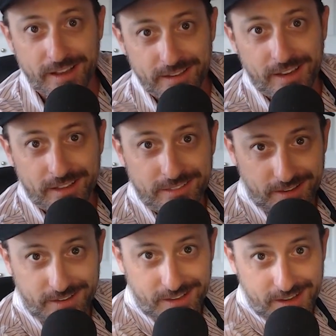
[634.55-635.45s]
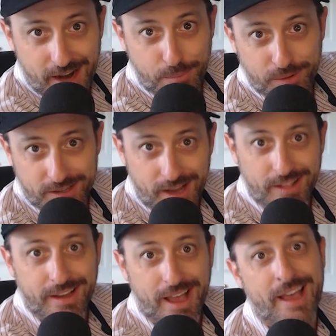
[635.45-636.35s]
You got to put the
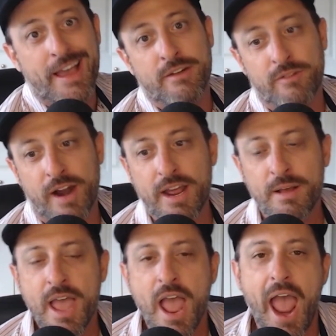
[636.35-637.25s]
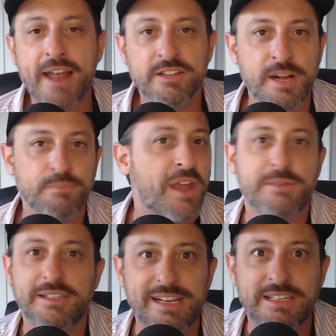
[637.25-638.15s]
yellow guy in, right? And sometimes
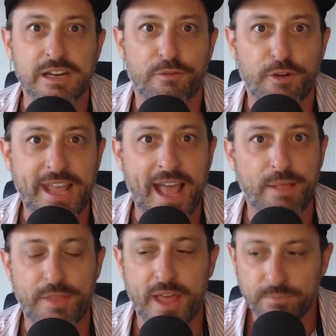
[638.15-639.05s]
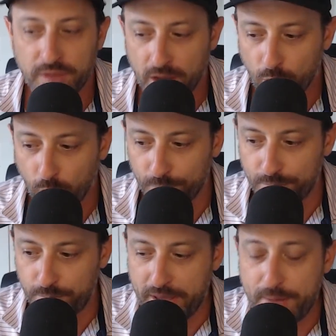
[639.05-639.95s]
it's easy to forget that
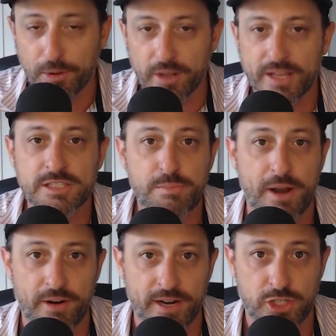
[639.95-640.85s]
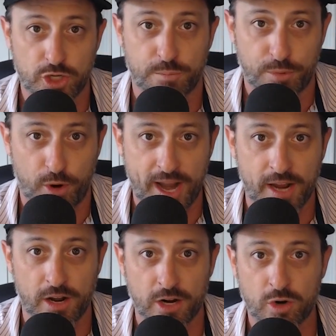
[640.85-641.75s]
people experience your
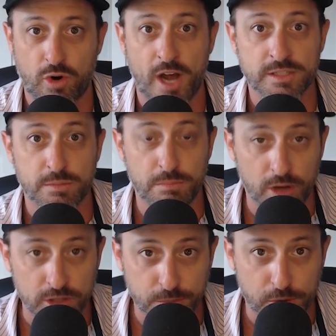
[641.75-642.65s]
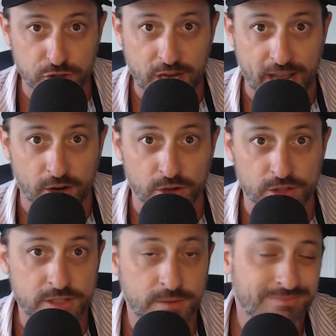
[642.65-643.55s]
brand across multiple
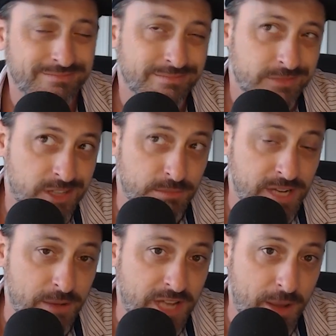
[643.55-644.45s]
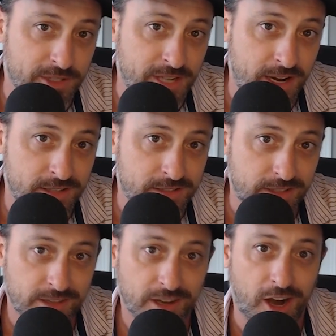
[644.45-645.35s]
channels, sometimes
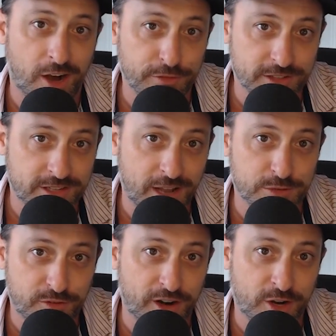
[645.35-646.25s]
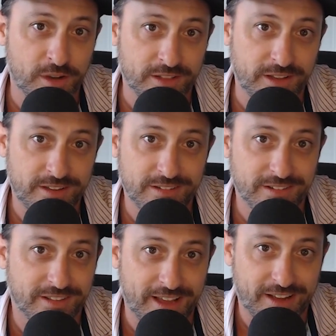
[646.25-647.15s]
simultaneously, oftentimes very quickly,
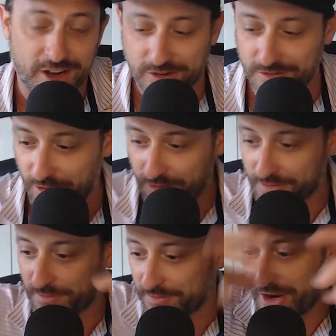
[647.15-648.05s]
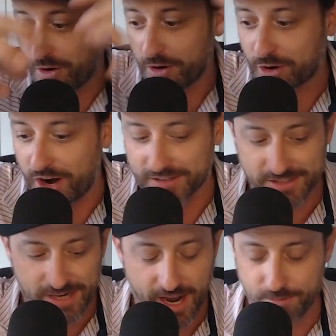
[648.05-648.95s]
like, or, across
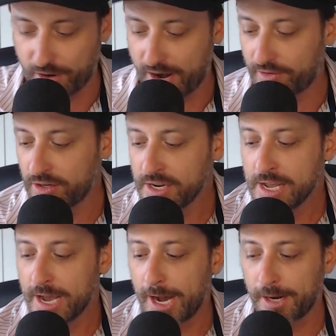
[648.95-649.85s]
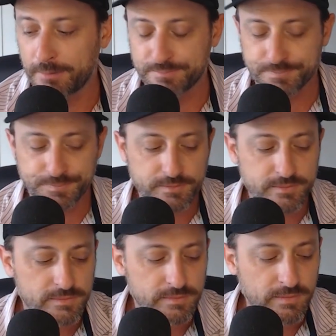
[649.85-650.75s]
time, whatever. And
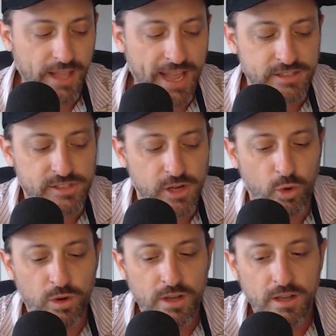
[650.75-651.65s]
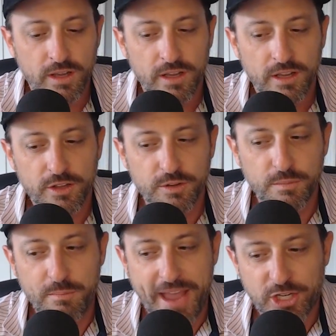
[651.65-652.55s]
so
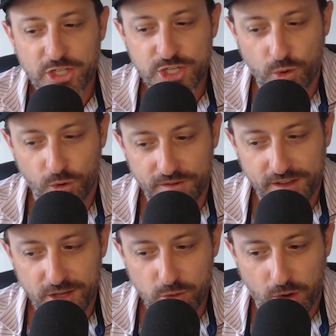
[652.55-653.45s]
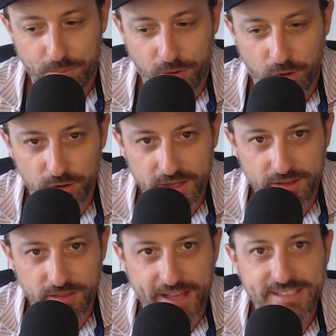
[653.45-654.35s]
make sure that you were pulling,
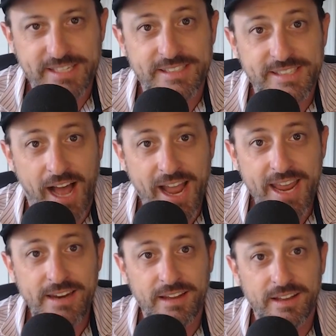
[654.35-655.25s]
like, design.